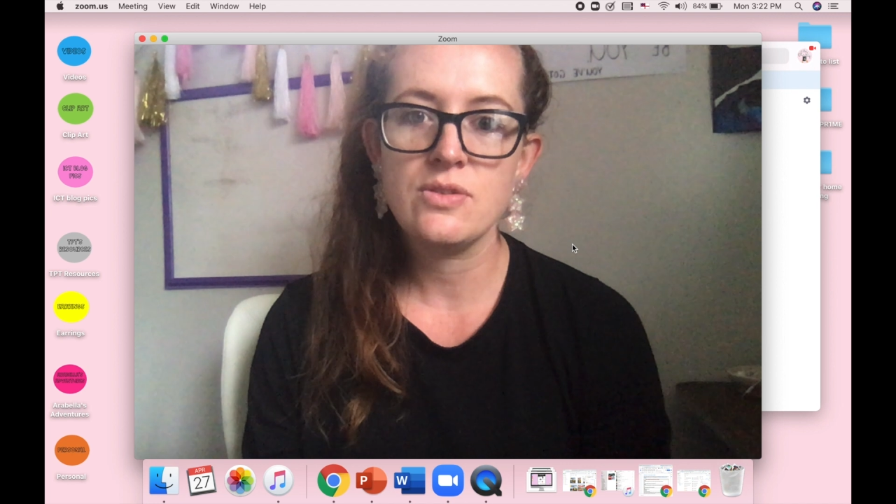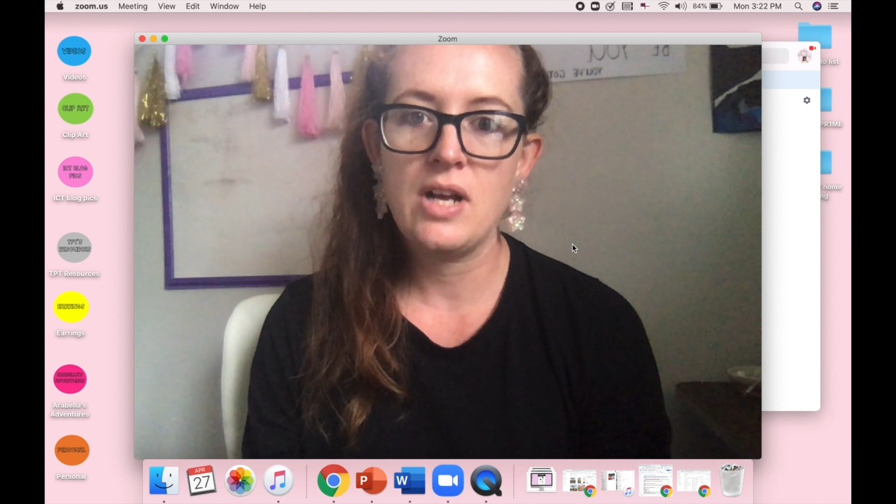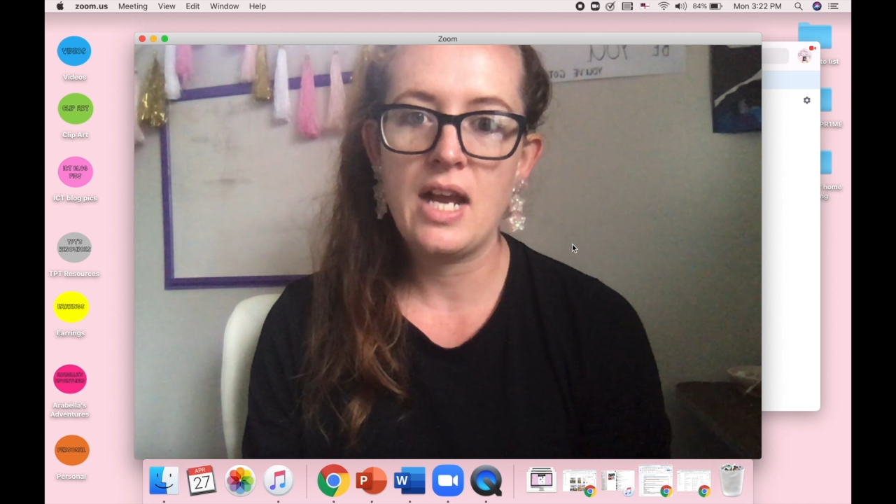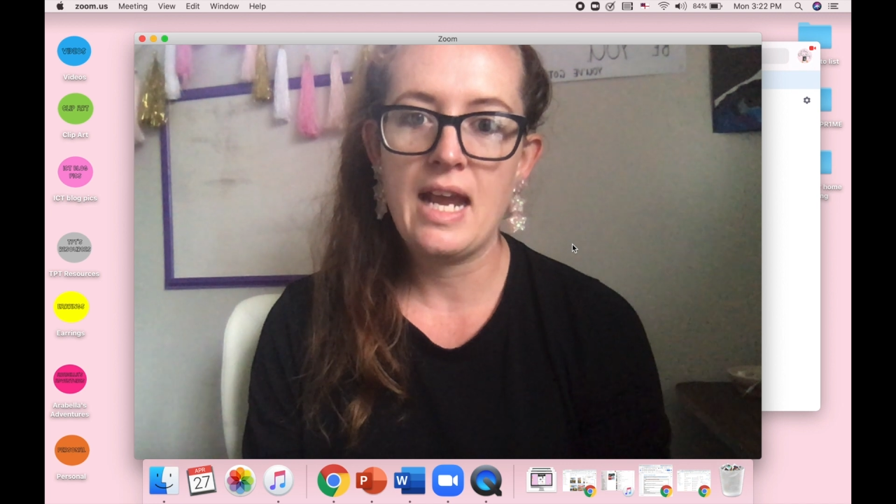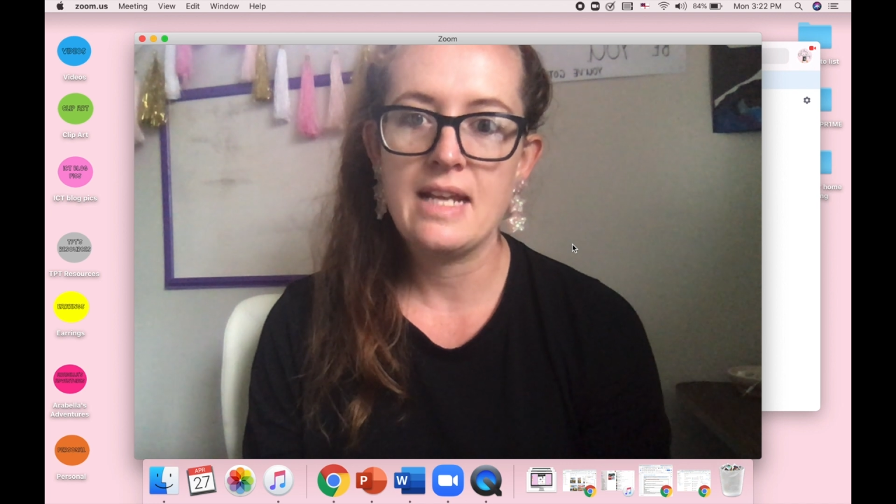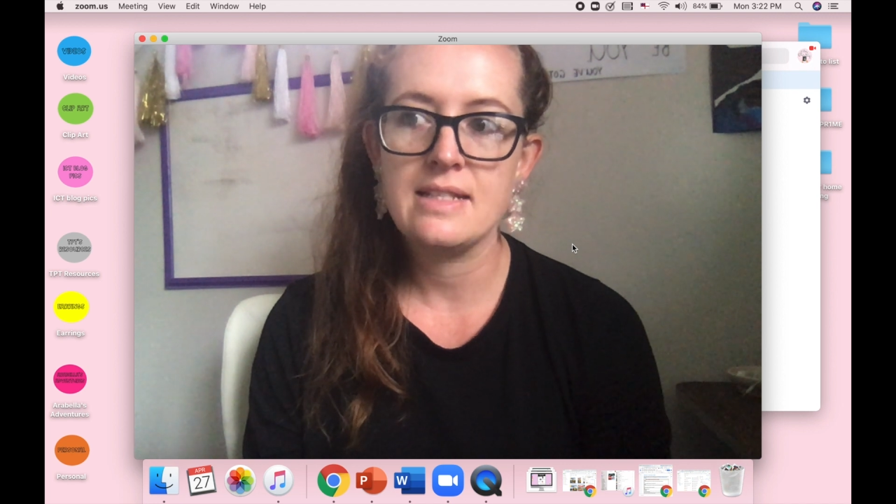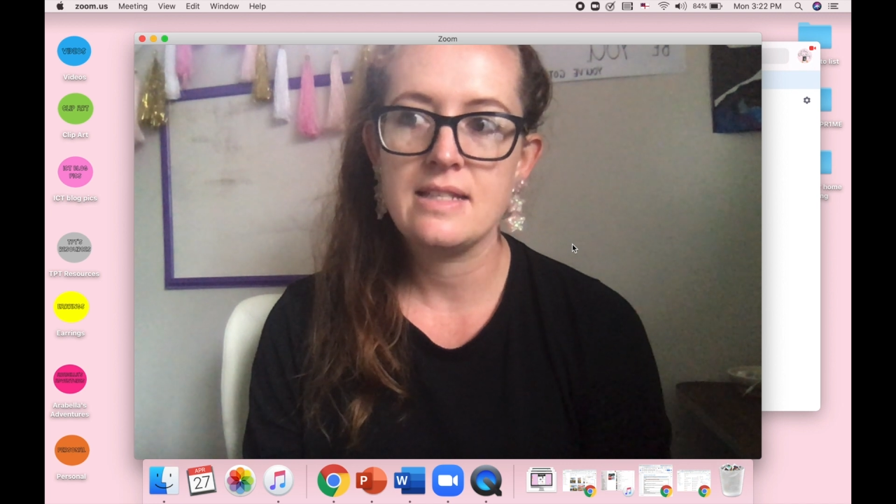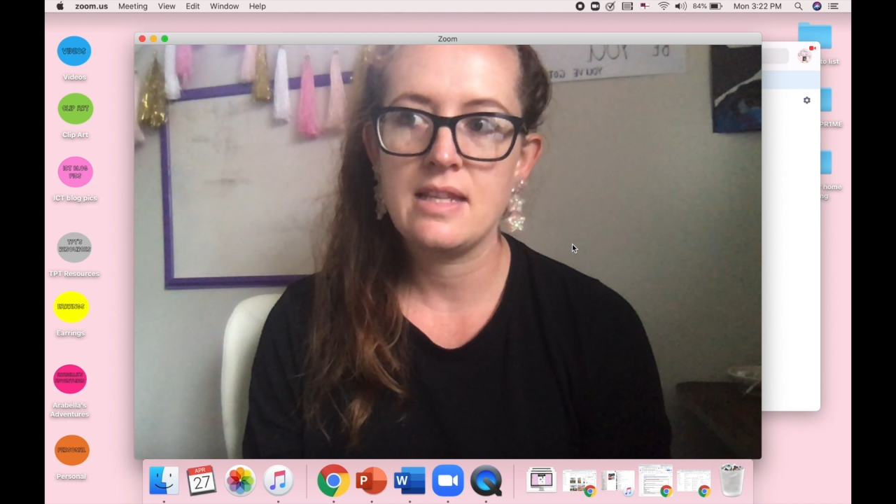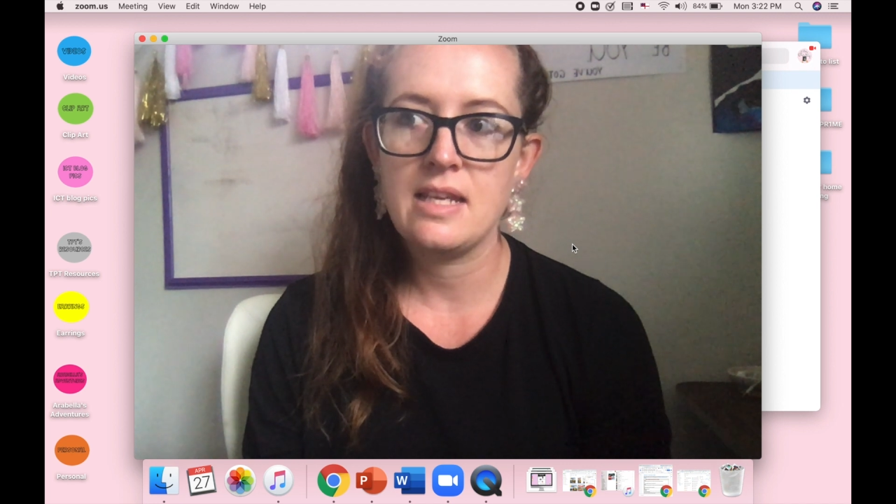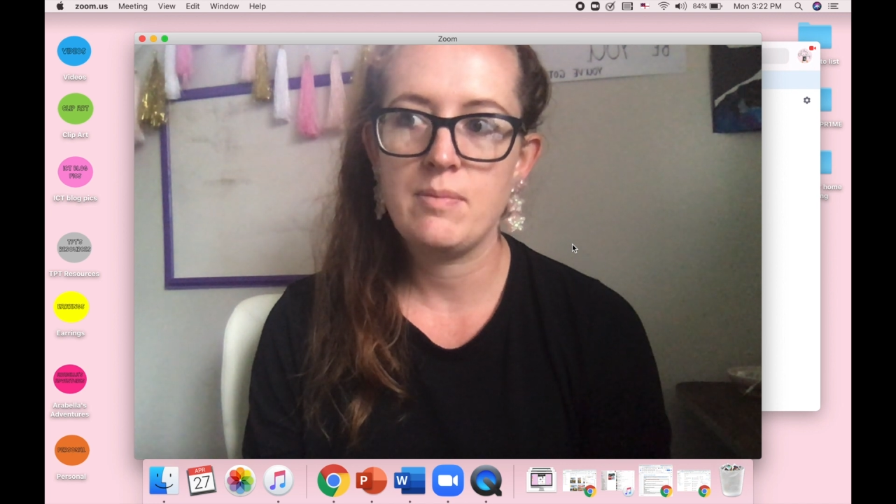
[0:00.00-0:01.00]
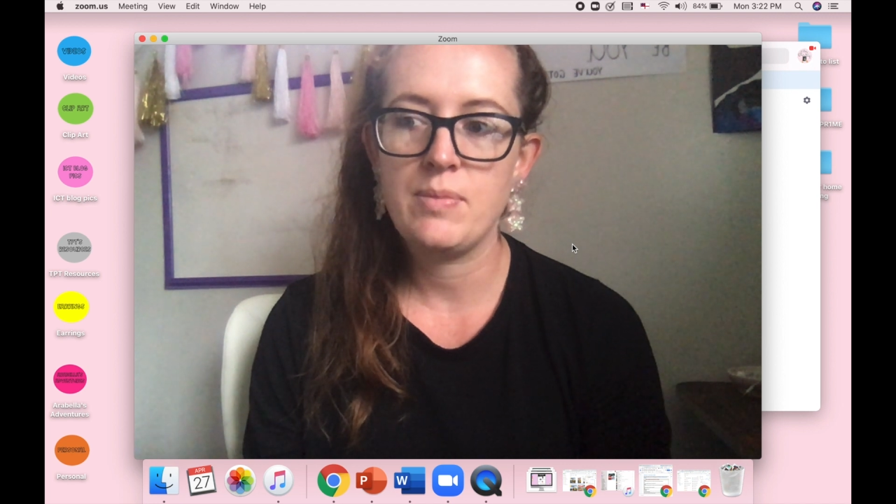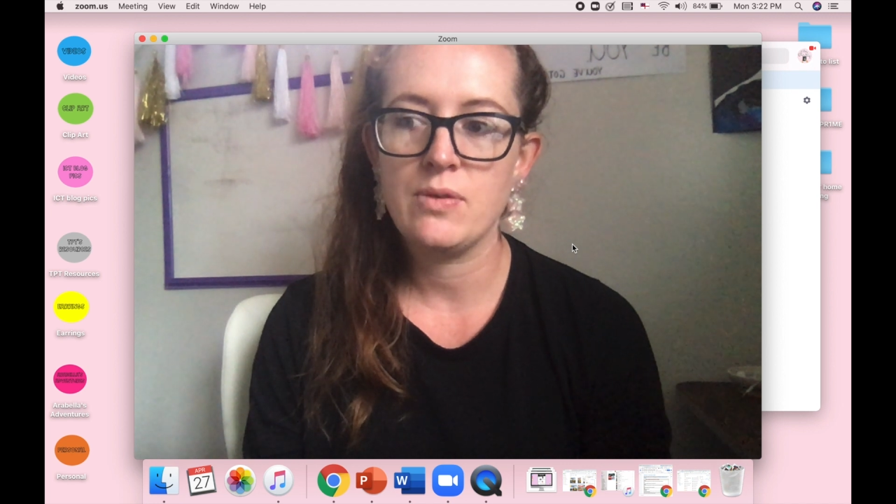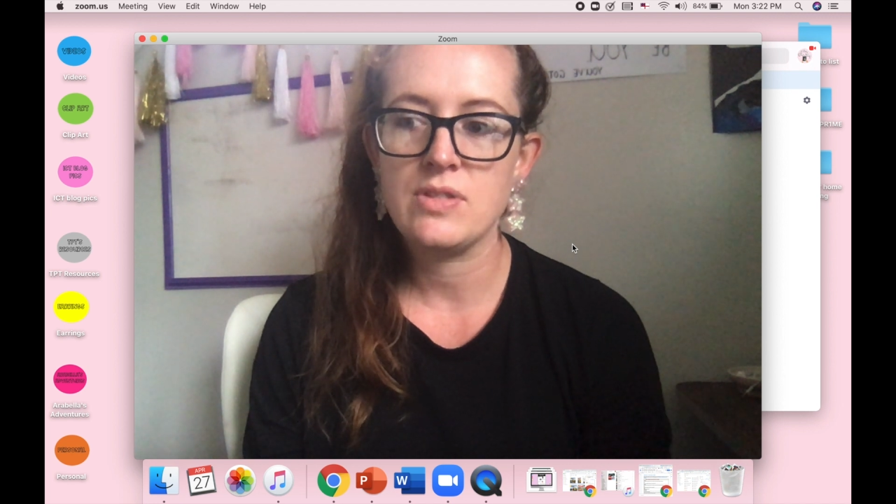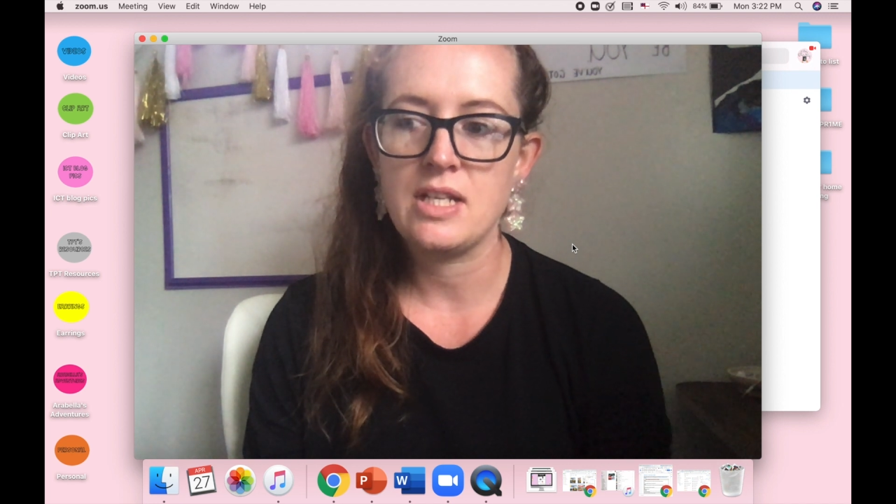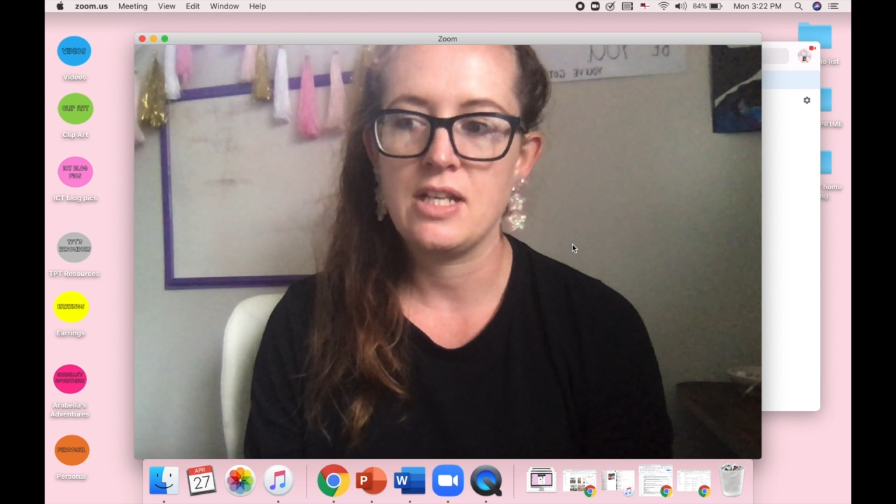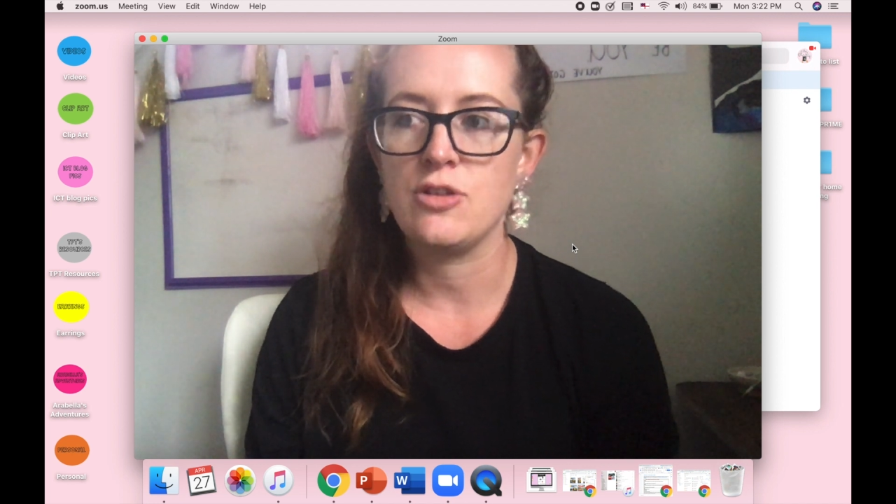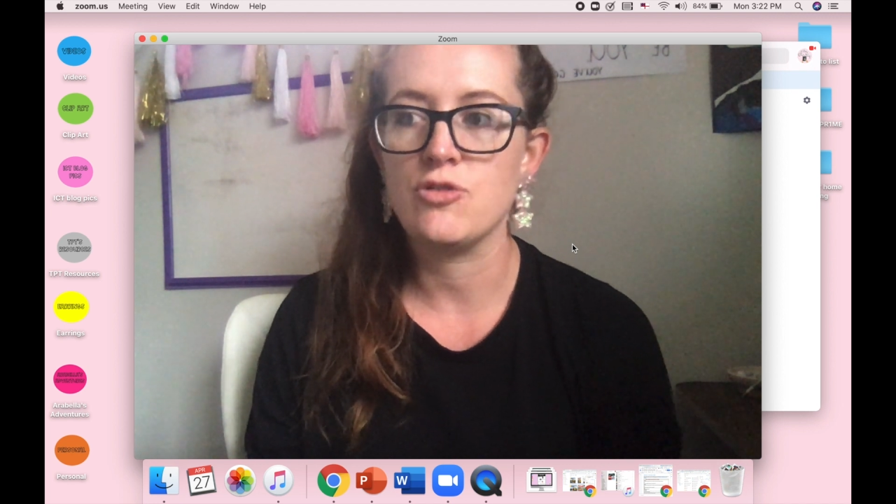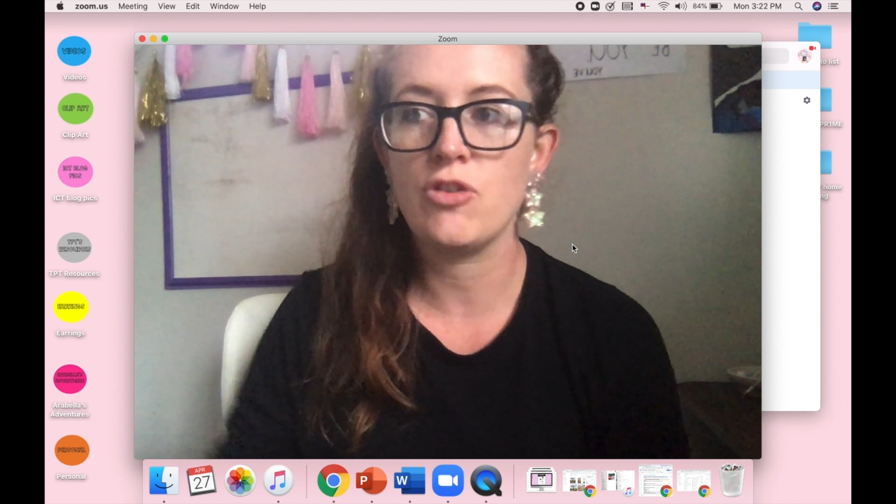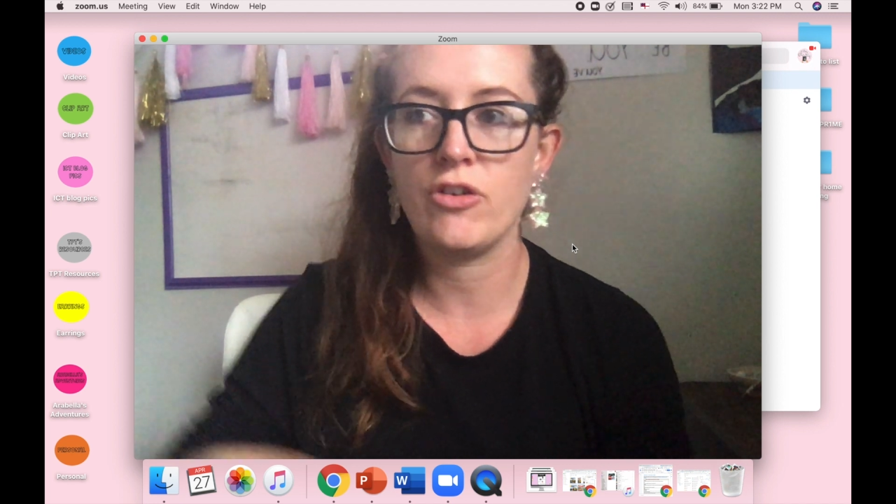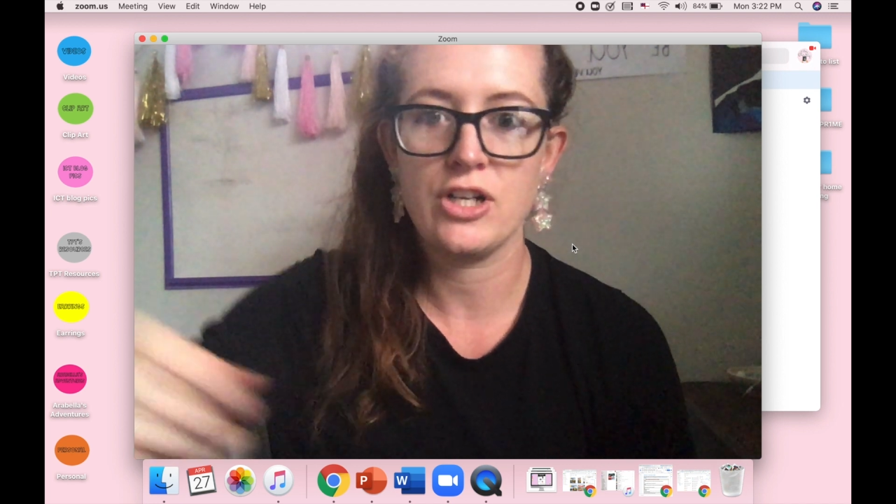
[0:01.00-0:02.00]
has the built-in
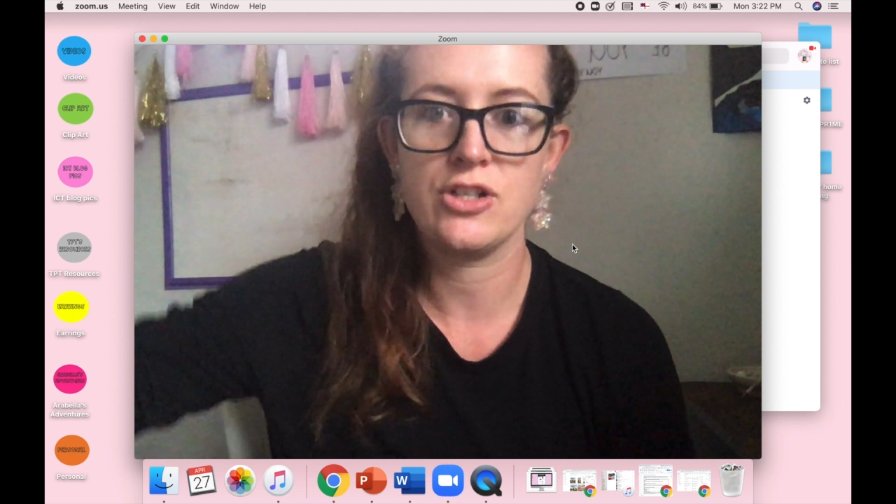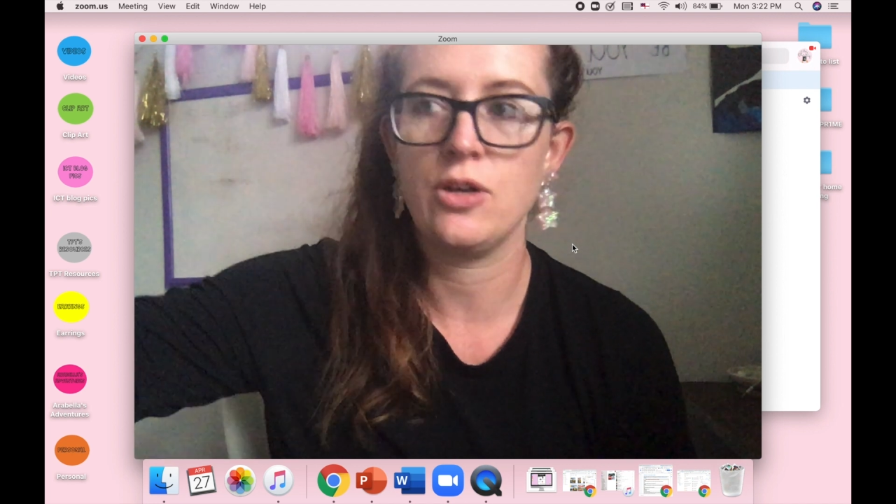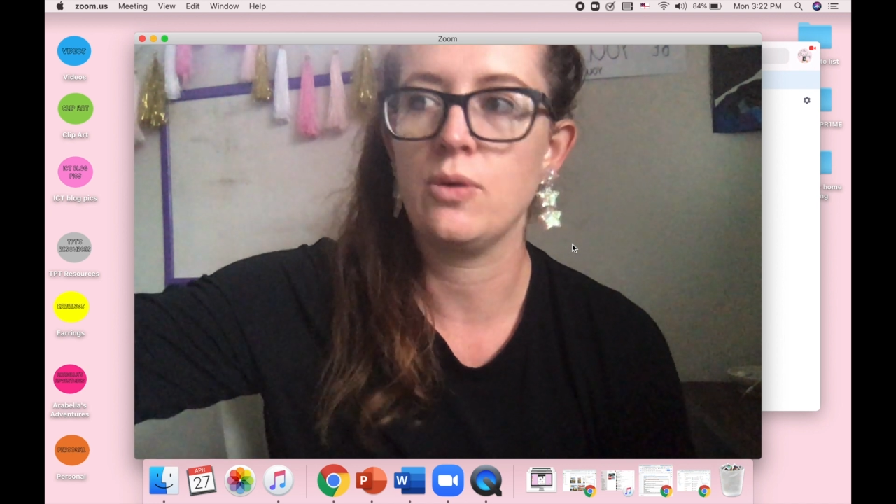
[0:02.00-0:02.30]
drawing tool,